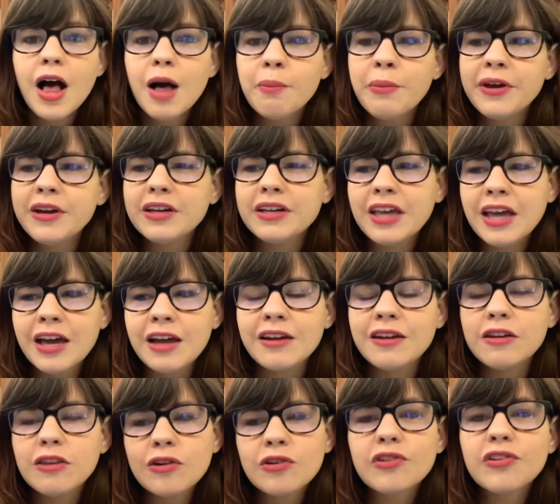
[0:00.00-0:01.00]
But
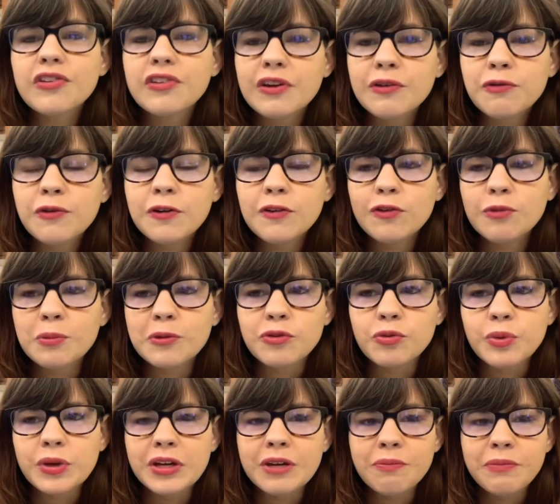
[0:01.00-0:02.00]
again, there's a difference
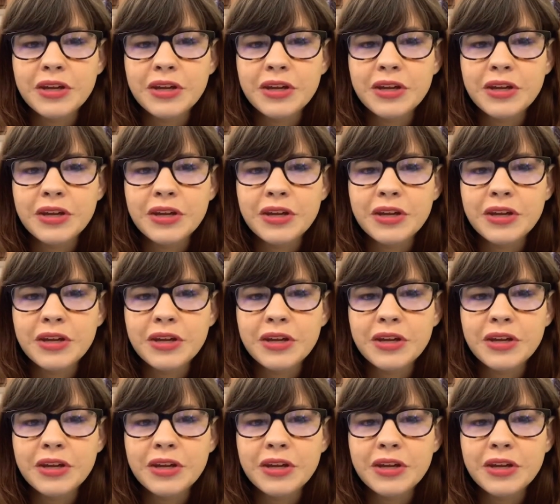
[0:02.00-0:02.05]
between